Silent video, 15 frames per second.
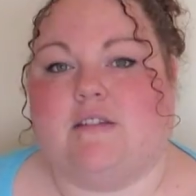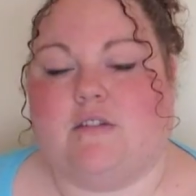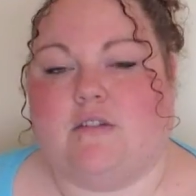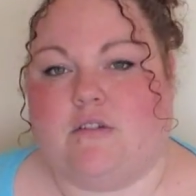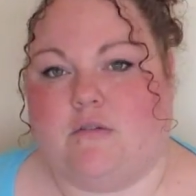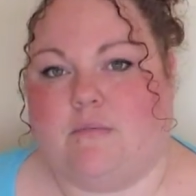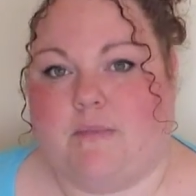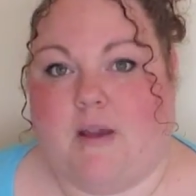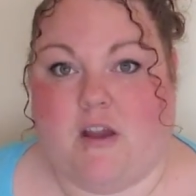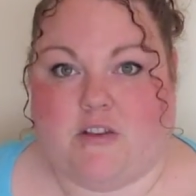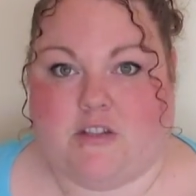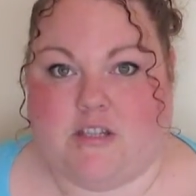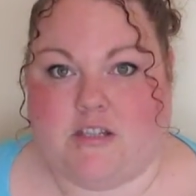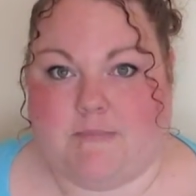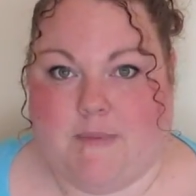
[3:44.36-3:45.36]
to
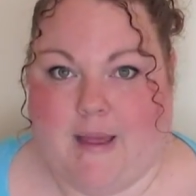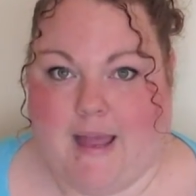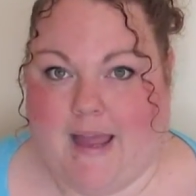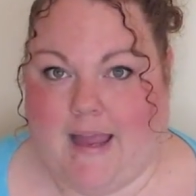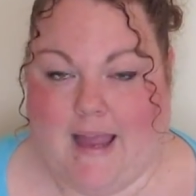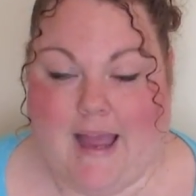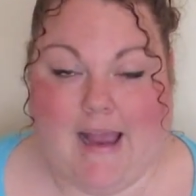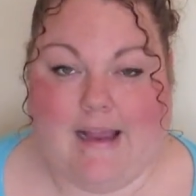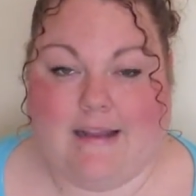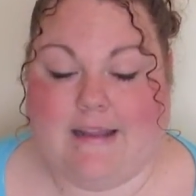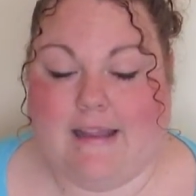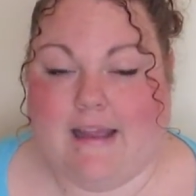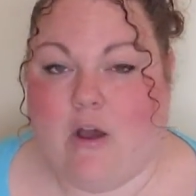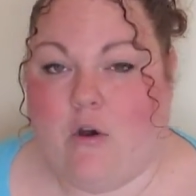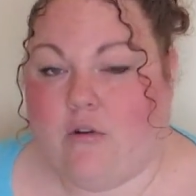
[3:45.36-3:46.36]
purchase Bay, and
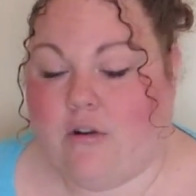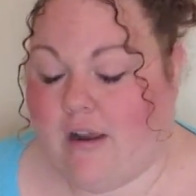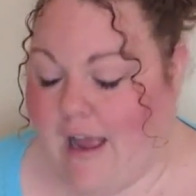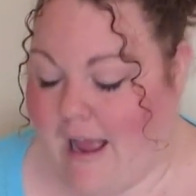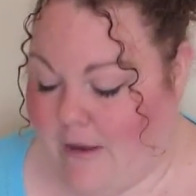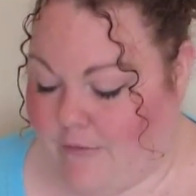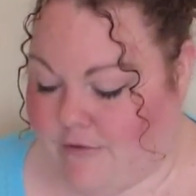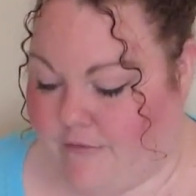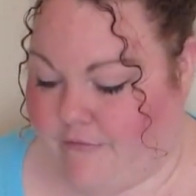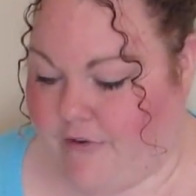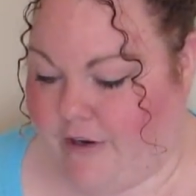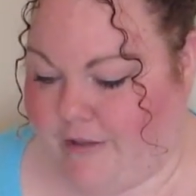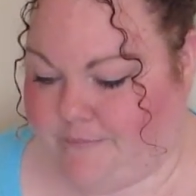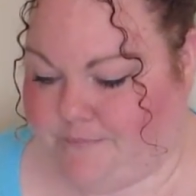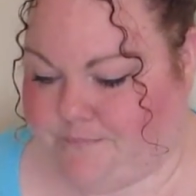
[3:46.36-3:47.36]
they get on like a house on
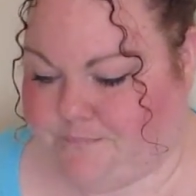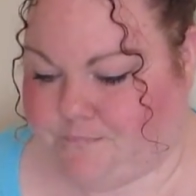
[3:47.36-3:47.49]
fire.